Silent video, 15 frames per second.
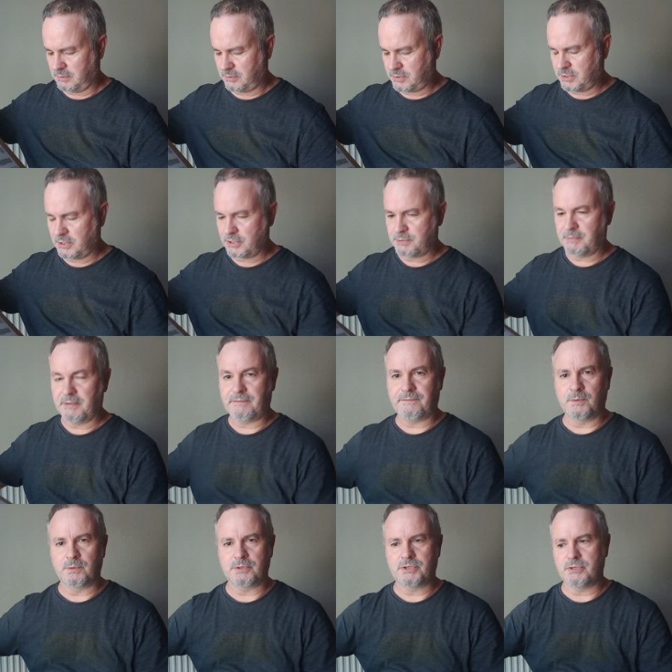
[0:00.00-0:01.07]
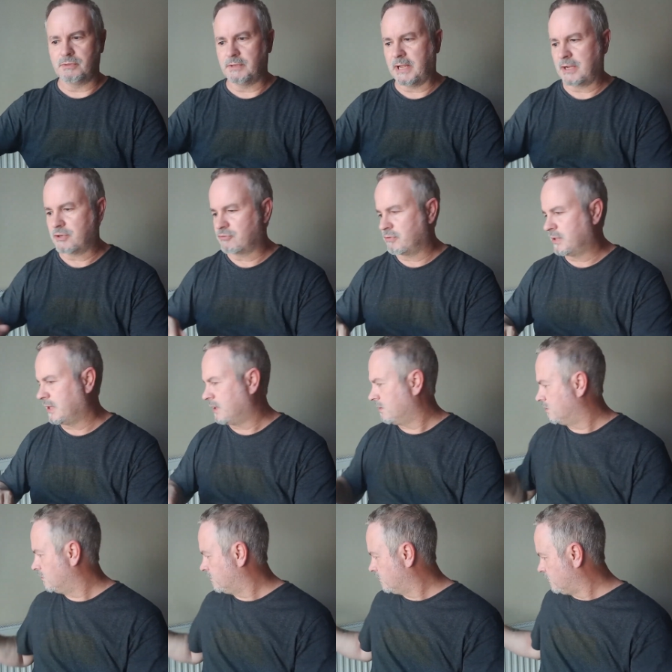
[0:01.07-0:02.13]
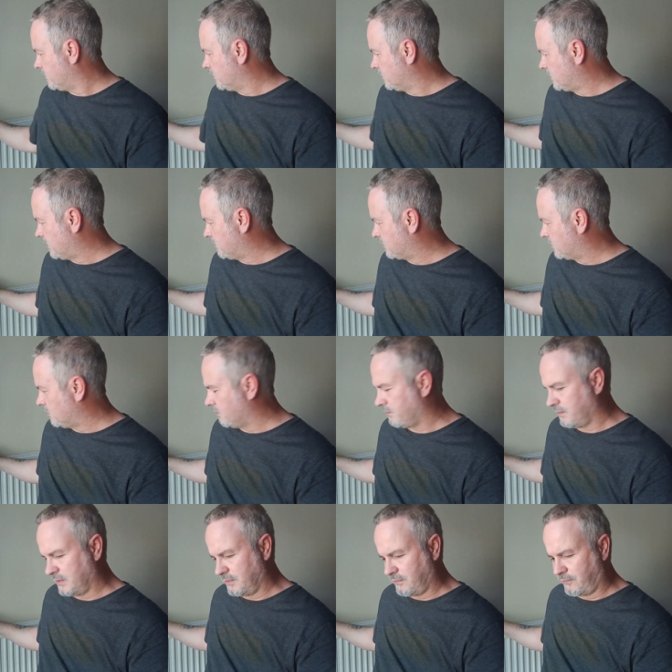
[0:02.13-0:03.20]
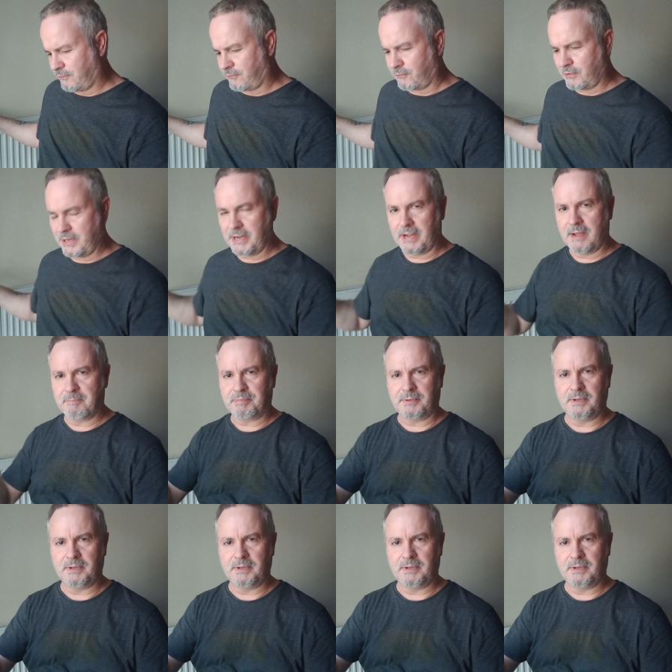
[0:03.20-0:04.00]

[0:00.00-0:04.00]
Charge me a fortune extra now for some sort of freeing up.